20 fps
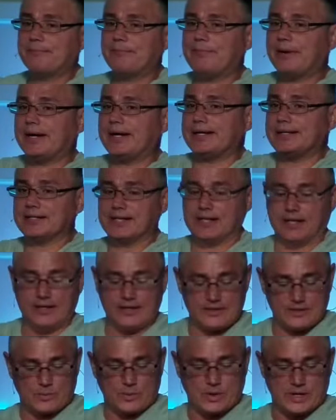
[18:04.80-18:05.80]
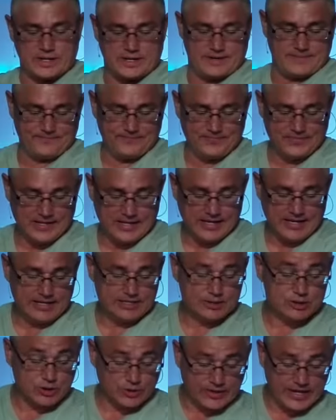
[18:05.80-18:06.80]
butt get in the way.
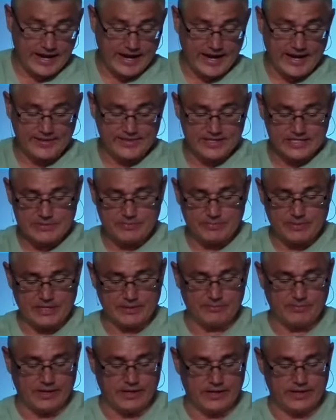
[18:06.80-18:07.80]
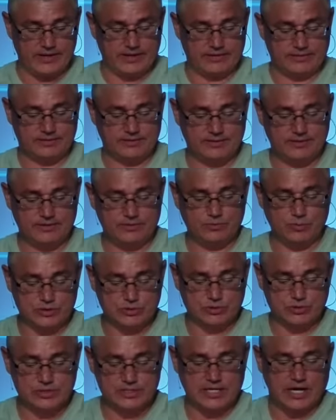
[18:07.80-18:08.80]
So they had this big butt, which
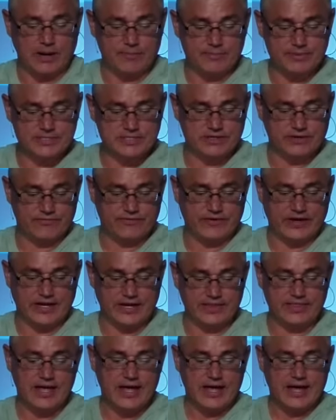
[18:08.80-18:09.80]
was the opposite of faith,